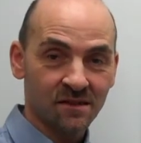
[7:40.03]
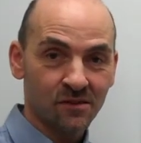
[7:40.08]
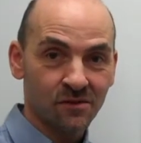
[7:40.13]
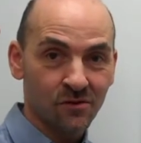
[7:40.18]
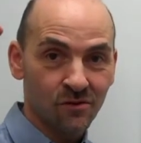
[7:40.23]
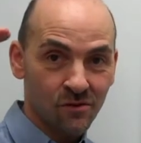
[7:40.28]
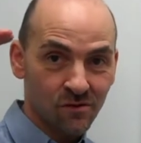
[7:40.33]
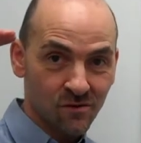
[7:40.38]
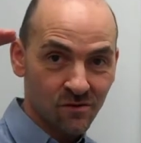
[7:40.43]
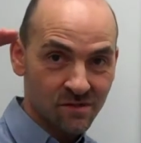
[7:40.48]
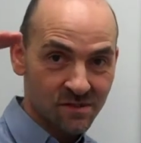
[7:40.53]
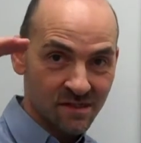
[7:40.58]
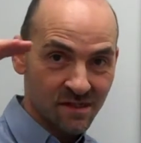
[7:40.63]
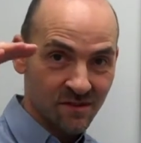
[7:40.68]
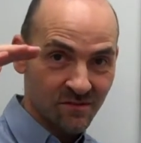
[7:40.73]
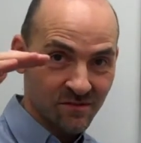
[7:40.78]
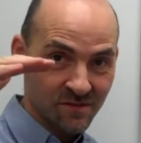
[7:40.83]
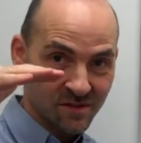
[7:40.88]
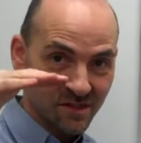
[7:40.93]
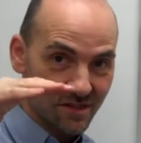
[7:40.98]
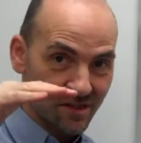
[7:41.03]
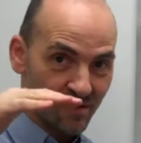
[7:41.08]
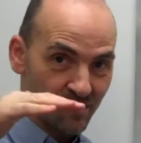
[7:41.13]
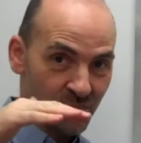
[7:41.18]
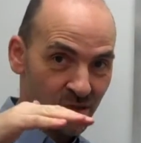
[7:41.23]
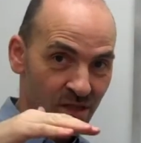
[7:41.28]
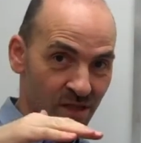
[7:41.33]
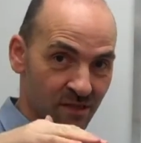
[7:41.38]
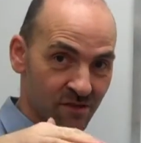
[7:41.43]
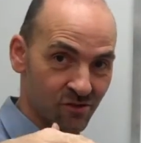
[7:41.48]
glucose levels in your
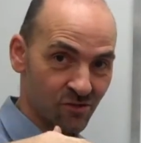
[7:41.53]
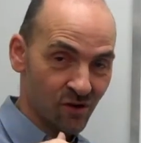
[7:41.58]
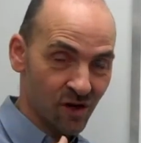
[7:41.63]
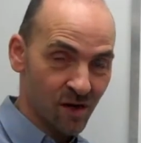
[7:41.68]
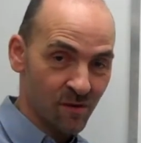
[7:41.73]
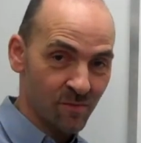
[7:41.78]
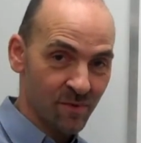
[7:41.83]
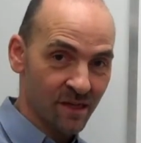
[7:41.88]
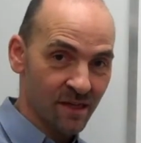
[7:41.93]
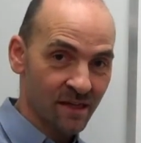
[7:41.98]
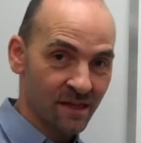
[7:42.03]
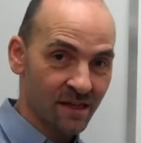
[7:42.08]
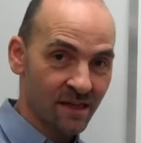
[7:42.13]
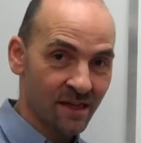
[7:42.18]
blood dropping